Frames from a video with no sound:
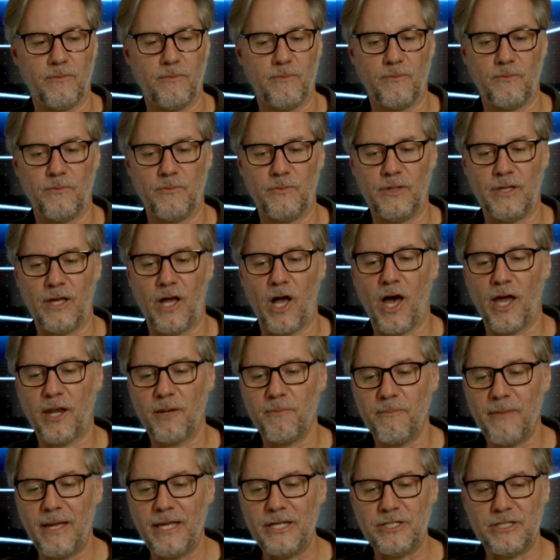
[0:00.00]
The
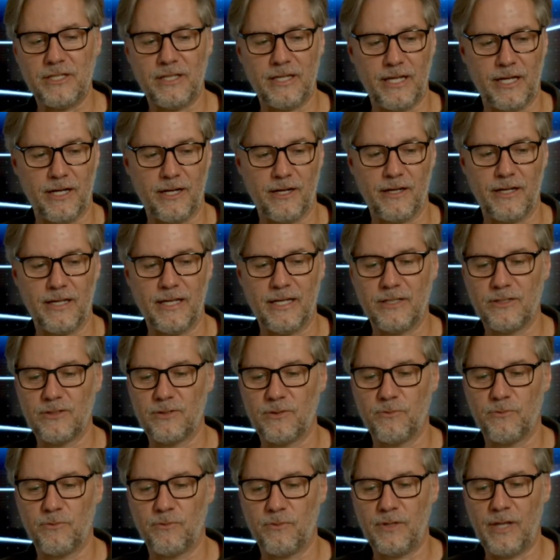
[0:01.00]
automation here is,
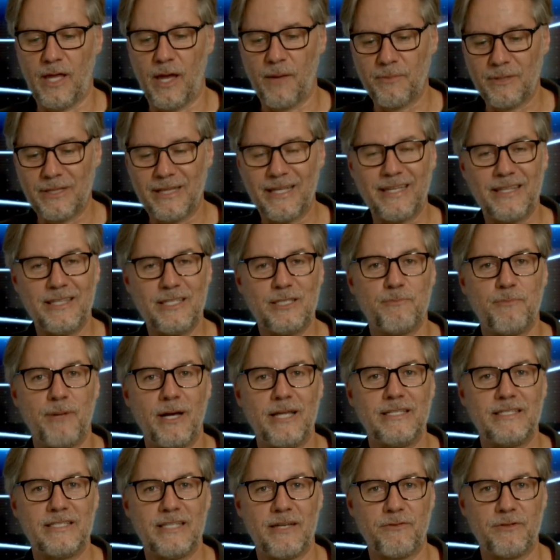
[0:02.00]
now I'm clicking these
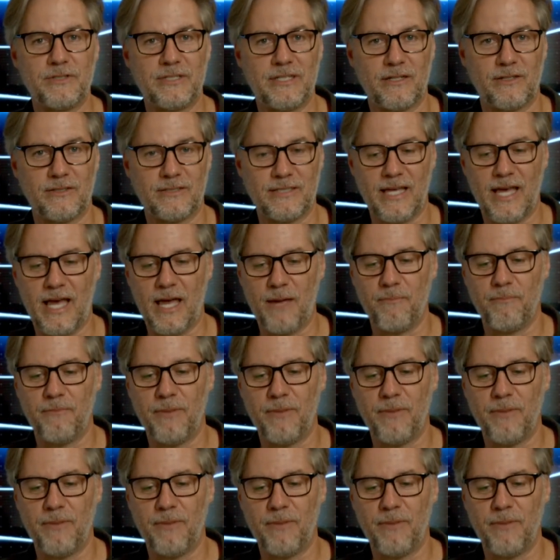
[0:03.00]
buttons every single time,